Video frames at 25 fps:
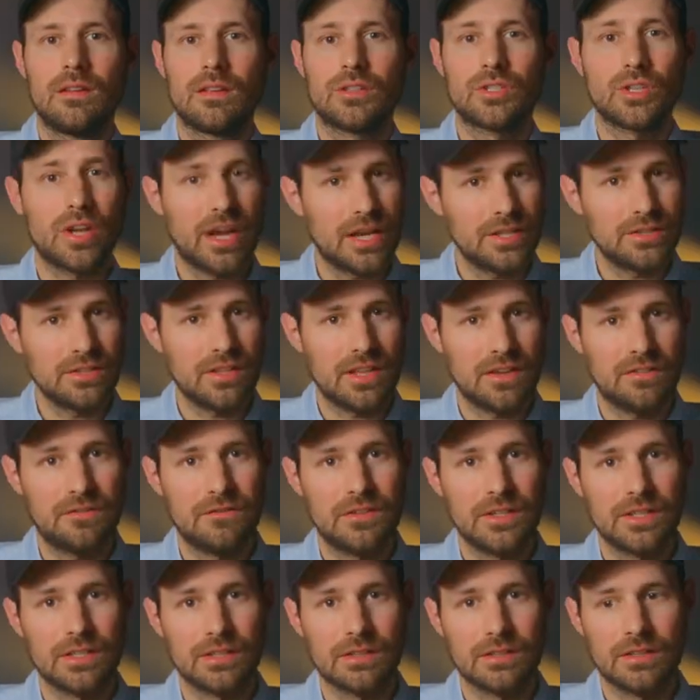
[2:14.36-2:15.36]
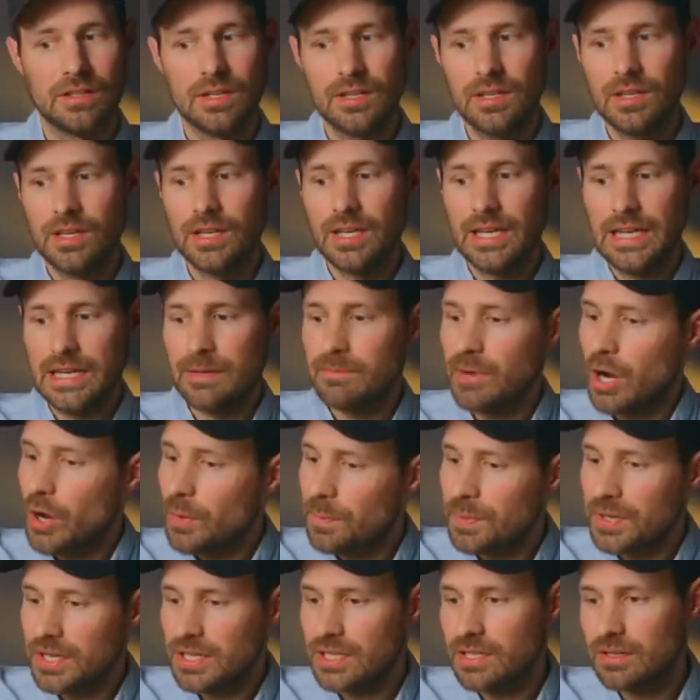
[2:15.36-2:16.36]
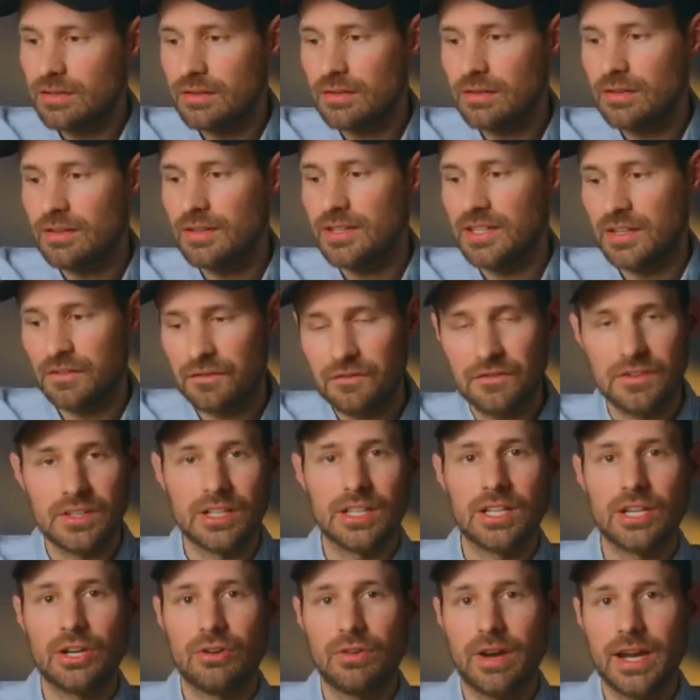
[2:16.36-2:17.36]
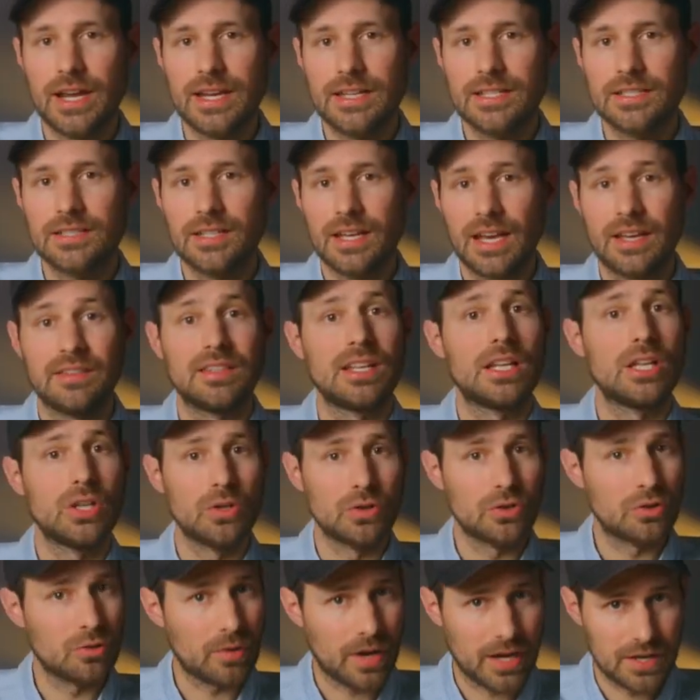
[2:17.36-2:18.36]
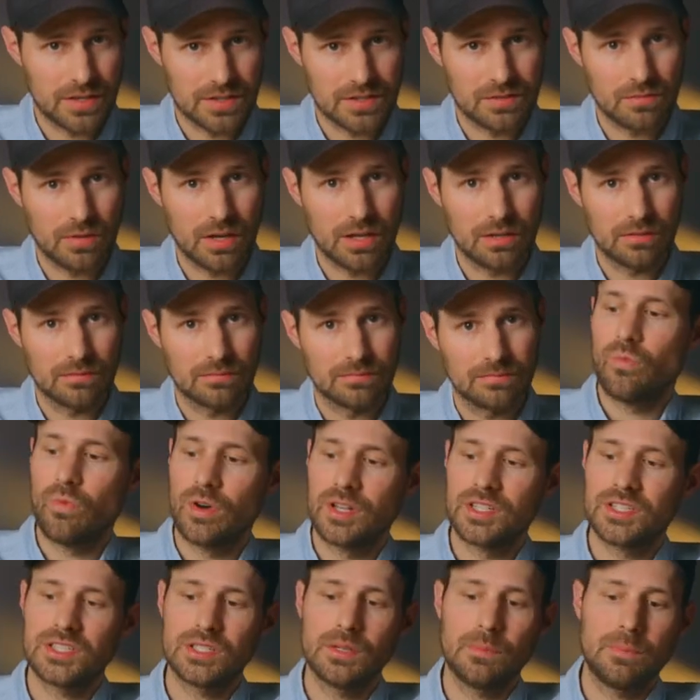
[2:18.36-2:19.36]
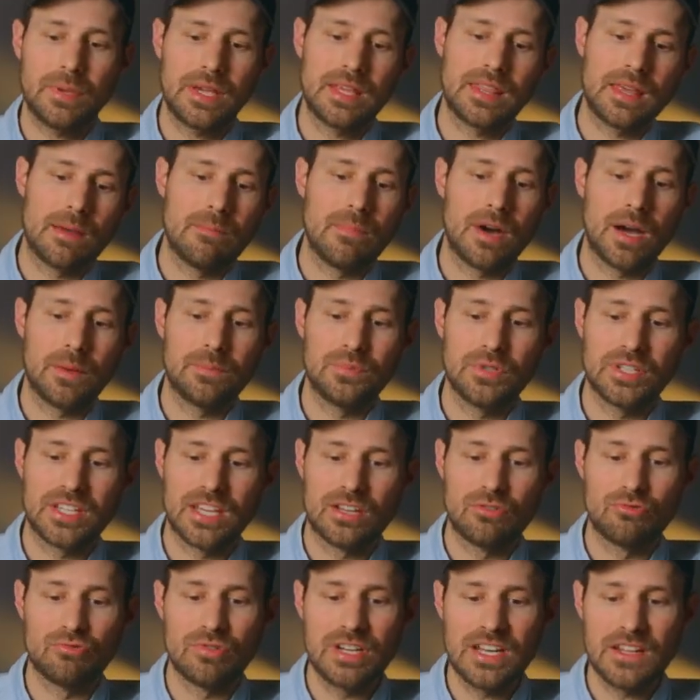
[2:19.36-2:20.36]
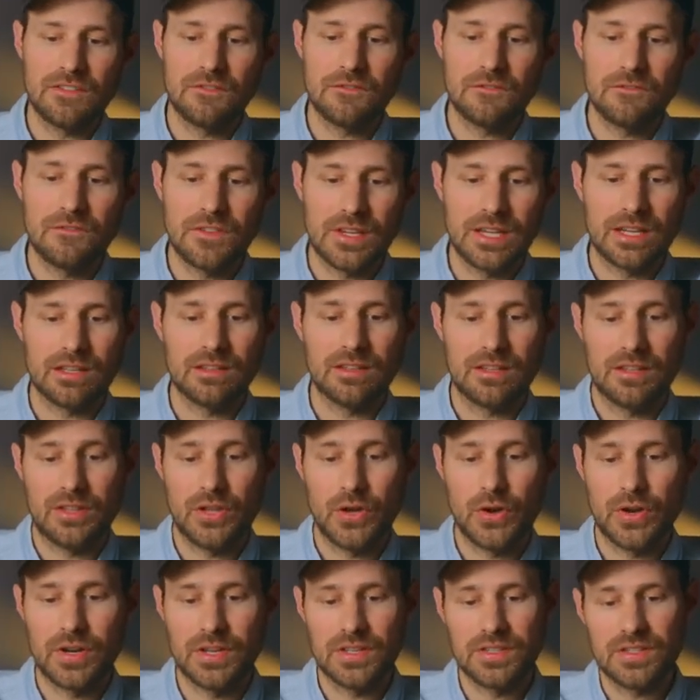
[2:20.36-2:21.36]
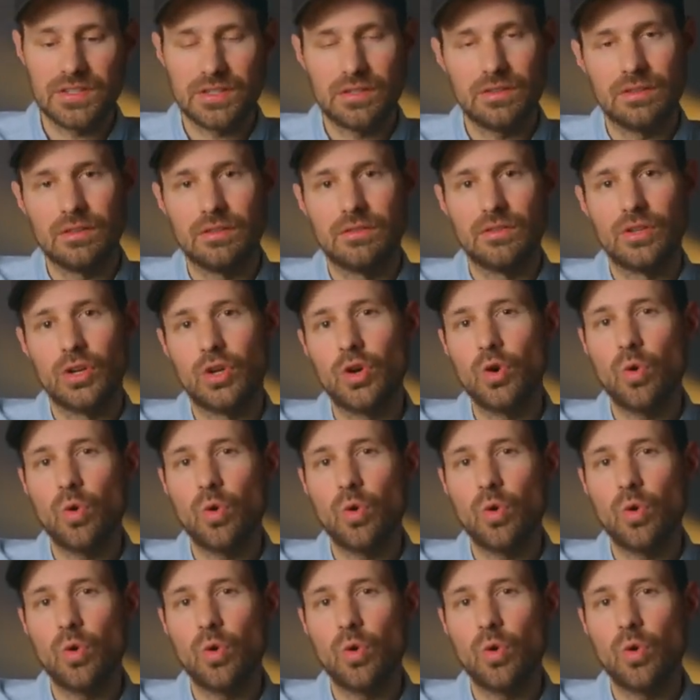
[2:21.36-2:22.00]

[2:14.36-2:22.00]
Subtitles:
So how do they feel? In my opinion, they feel great and they look great as well. Once you pick them up, you can really feel and notice the